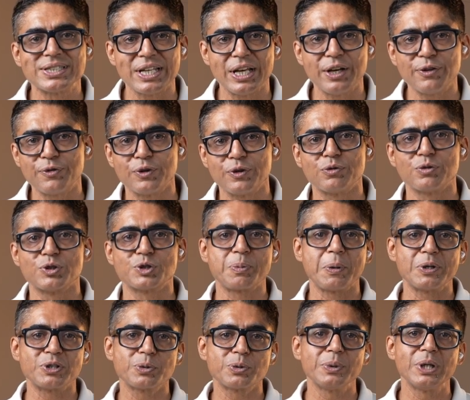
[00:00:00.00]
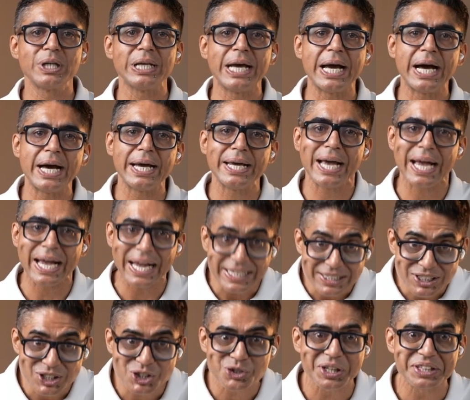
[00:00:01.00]
safe and responsible AI
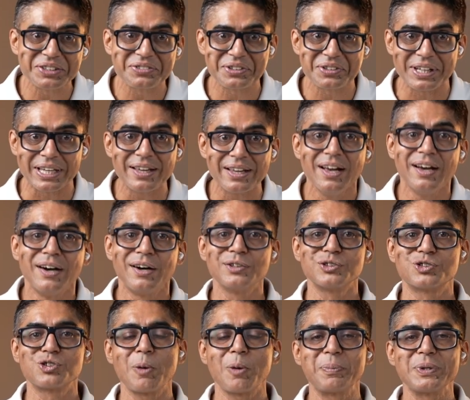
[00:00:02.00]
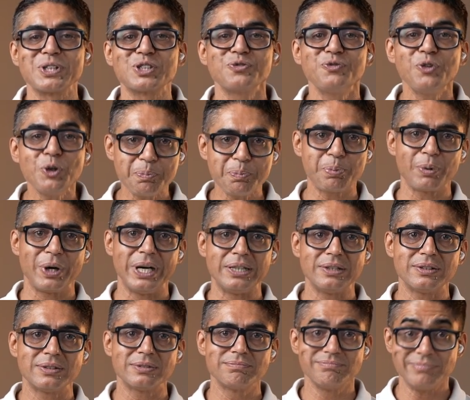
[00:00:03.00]
and strengthening Anthropic's
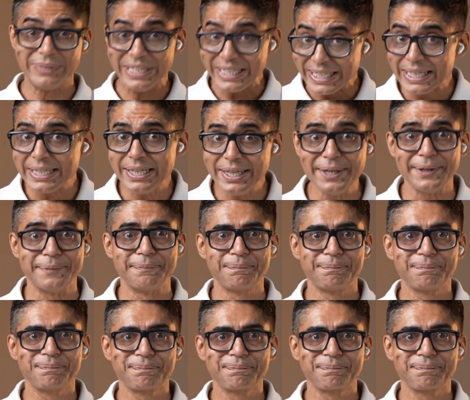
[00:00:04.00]
footprint in India.